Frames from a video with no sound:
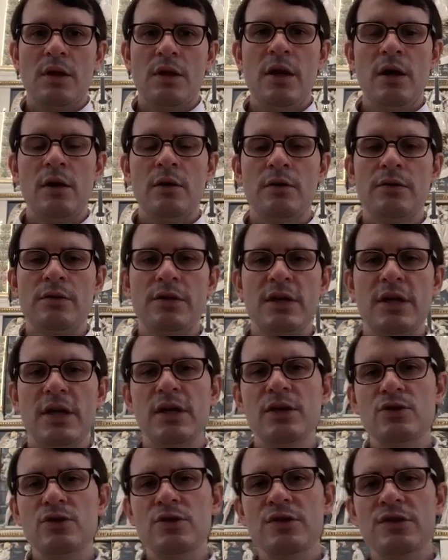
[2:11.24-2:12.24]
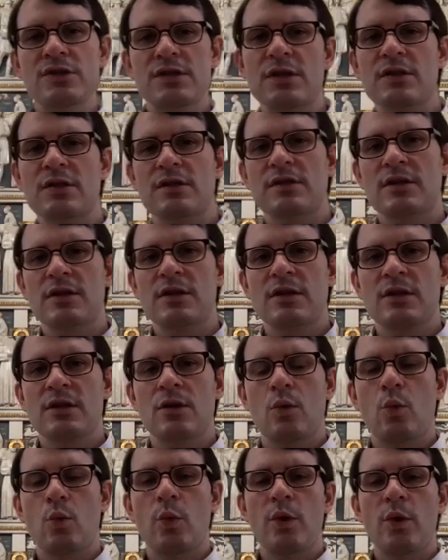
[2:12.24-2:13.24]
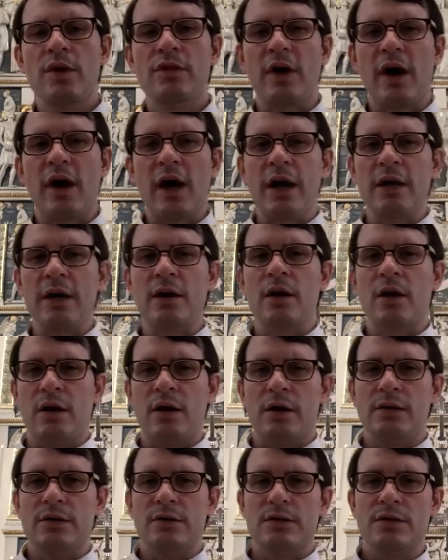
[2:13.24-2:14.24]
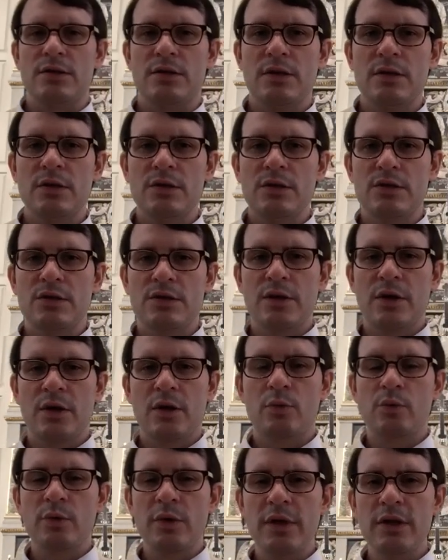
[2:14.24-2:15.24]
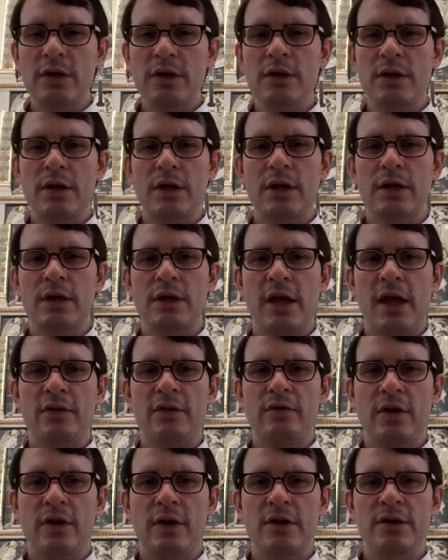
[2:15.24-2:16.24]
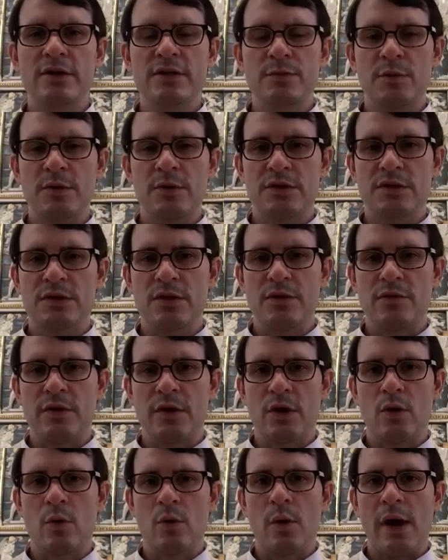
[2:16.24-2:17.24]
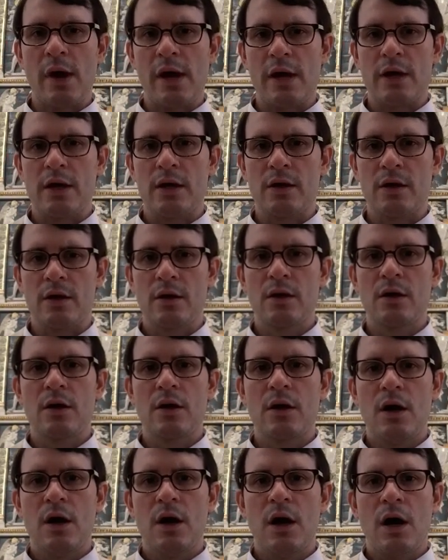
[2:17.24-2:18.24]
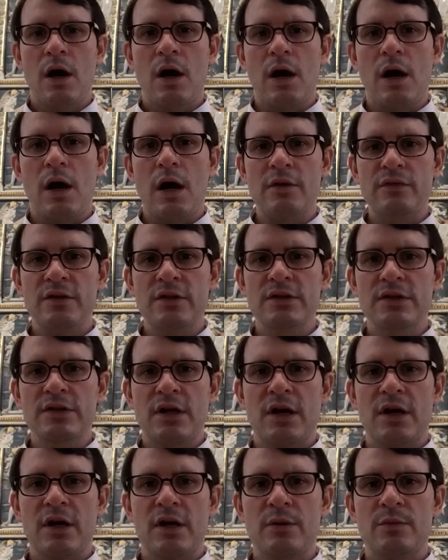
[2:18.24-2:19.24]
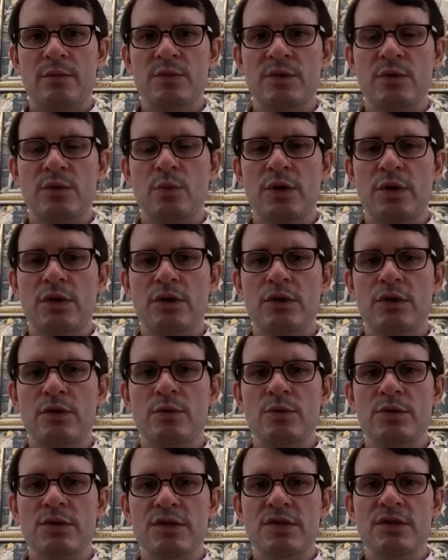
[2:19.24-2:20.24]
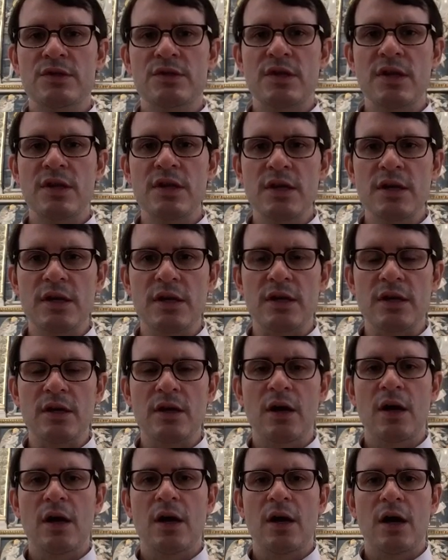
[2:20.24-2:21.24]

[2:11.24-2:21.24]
Now, the interesting thing with icons is they're written in a very specific way. Oftentimes when you see